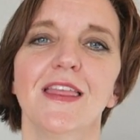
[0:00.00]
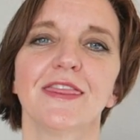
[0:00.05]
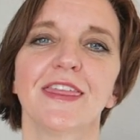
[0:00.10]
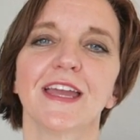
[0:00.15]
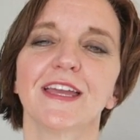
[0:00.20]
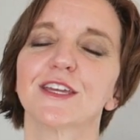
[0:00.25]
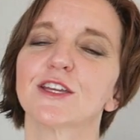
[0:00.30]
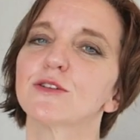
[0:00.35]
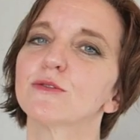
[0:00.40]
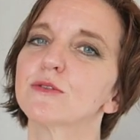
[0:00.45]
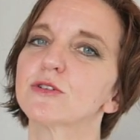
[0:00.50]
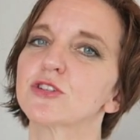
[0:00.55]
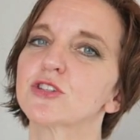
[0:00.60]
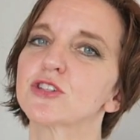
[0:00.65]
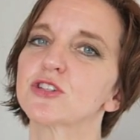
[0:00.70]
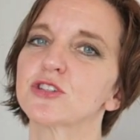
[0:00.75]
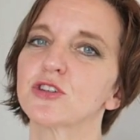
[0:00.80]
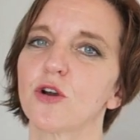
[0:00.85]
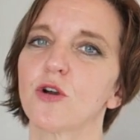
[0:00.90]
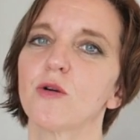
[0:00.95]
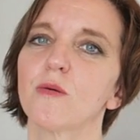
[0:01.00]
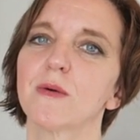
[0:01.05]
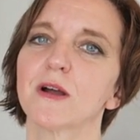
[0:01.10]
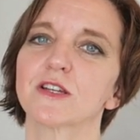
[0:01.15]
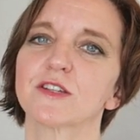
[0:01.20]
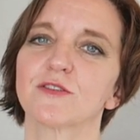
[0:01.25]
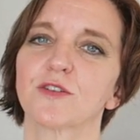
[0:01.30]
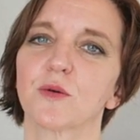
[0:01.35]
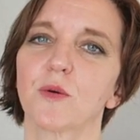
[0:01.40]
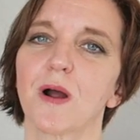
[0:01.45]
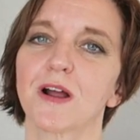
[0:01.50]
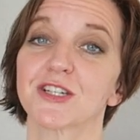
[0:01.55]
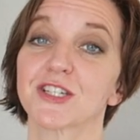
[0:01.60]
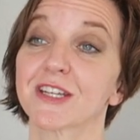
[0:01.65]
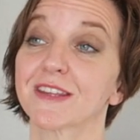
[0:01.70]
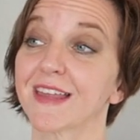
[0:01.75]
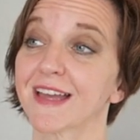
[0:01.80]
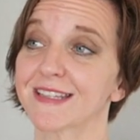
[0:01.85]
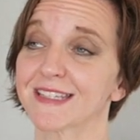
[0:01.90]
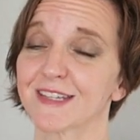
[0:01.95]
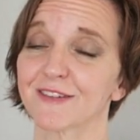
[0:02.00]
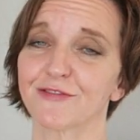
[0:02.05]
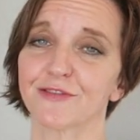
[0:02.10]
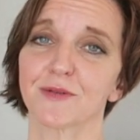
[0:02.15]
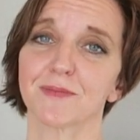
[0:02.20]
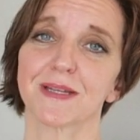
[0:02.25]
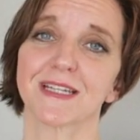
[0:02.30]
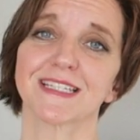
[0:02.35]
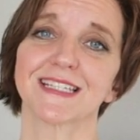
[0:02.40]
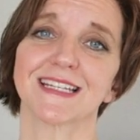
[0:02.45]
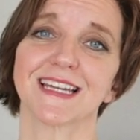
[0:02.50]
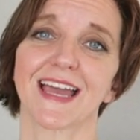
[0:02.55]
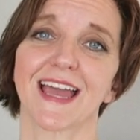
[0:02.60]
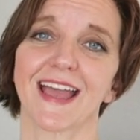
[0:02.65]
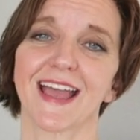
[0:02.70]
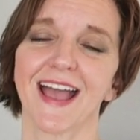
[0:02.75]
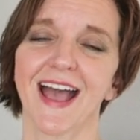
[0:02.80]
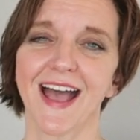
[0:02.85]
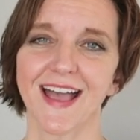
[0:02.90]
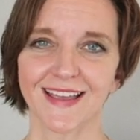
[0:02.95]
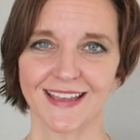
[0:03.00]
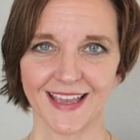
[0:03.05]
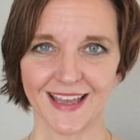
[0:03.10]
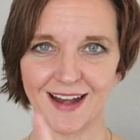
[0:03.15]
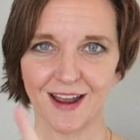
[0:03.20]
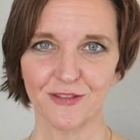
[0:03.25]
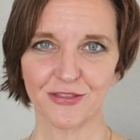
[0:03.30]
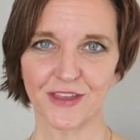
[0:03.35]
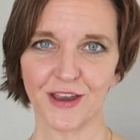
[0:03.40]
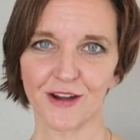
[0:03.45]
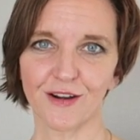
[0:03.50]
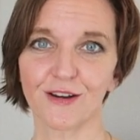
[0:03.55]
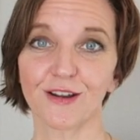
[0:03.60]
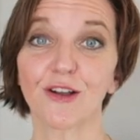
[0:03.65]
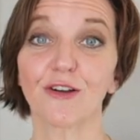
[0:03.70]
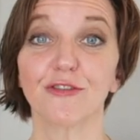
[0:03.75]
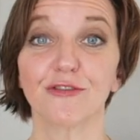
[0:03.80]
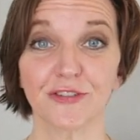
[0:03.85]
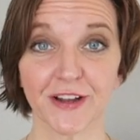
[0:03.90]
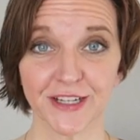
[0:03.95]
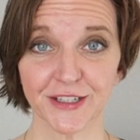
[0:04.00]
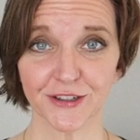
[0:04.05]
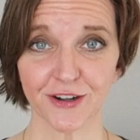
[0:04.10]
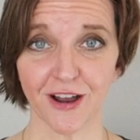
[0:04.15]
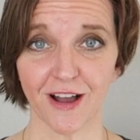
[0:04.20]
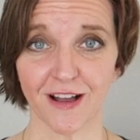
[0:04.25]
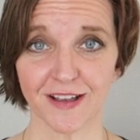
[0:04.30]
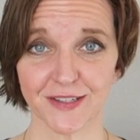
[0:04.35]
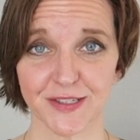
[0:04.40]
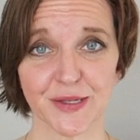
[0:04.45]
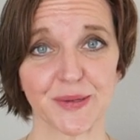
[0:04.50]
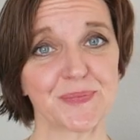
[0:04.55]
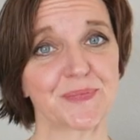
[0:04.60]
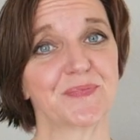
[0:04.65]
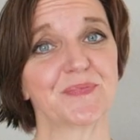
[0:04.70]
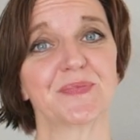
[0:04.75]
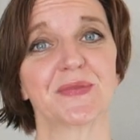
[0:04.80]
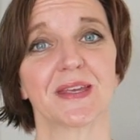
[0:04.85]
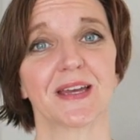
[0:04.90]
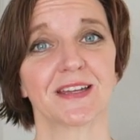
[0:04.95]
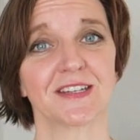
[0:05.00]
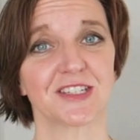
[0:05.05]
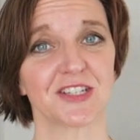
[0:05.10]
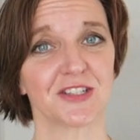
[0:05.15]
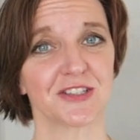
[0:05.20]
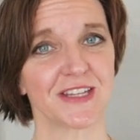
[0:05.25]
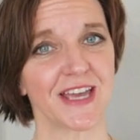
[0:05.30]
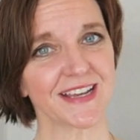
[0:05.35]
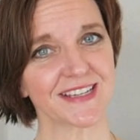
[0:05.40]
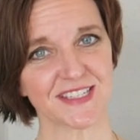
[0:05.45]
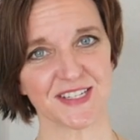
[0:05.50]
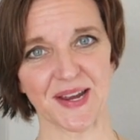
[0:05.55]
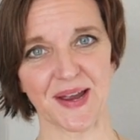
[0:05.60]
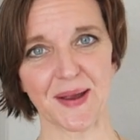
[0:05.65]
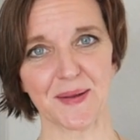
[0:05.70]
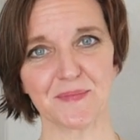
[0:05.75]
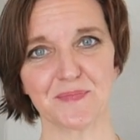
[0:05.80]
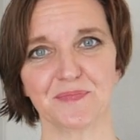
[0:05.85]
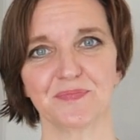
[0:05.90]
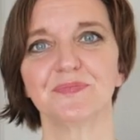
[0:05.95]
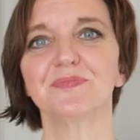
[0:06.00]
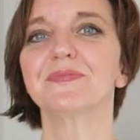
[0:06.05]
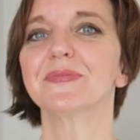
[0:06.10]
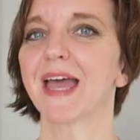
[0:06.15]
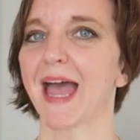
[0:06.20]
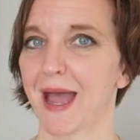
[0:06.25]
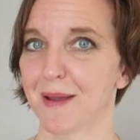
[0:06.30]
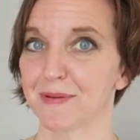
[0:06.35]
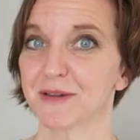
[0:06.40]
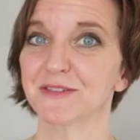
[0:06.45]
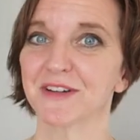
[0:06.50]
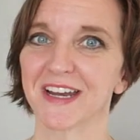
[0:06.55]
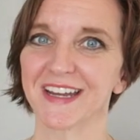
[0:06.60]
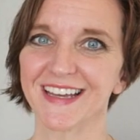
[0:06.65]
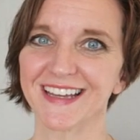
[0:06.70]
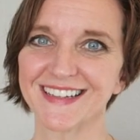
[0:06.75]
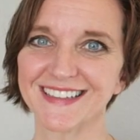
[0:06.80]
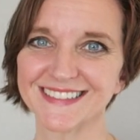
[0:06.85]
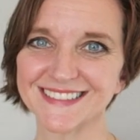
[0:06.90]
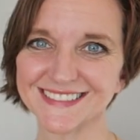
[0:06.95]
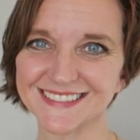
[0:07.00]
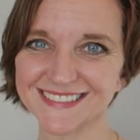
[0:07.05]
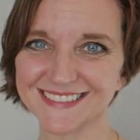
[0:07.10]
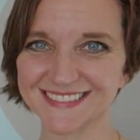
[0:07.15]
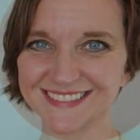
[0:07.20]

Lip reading: Thank you so much for watching. That's it for me today. Get out there, go find your awesome. Until next time, happy running.